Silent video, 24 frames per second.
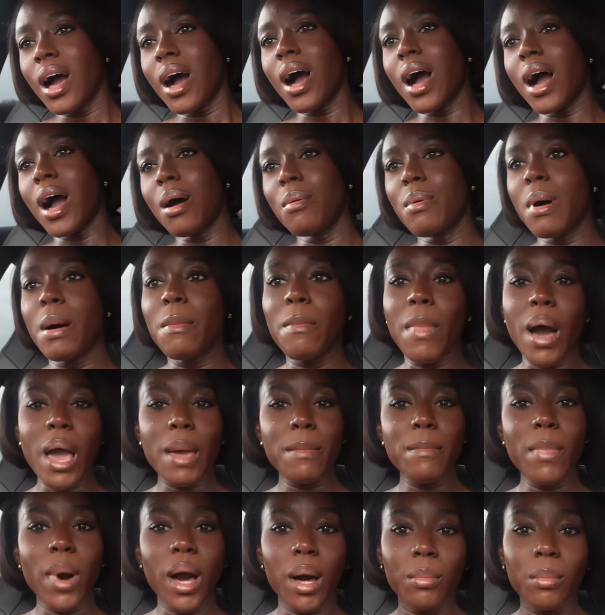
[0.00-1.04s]
My
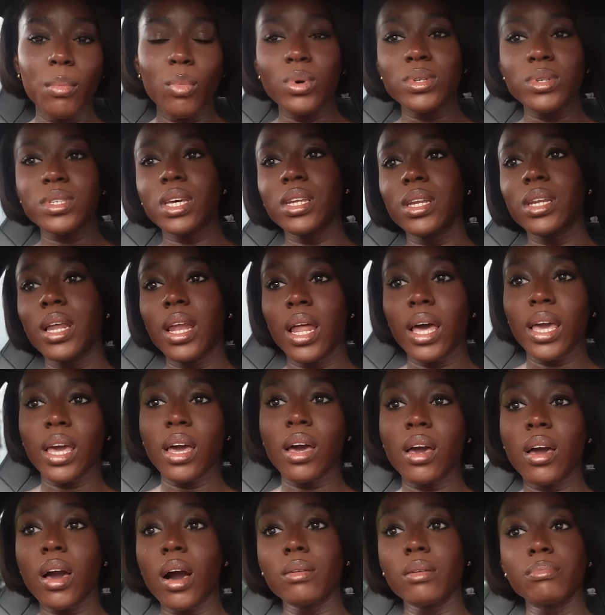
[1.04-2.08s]
mum was gonna like
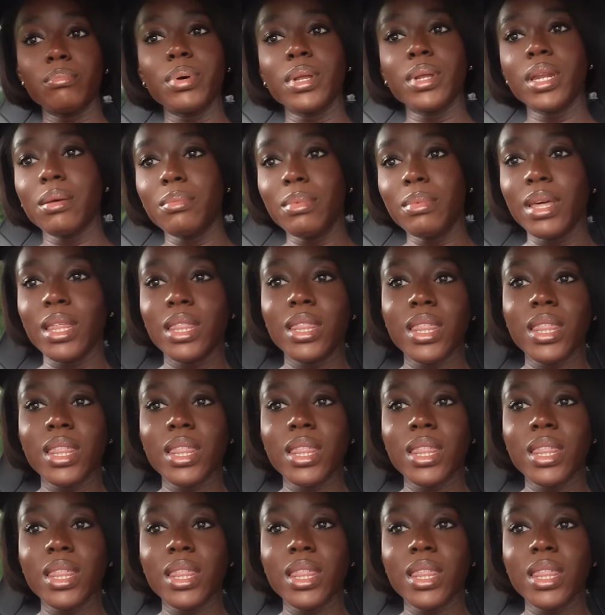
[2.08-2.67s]
accompany me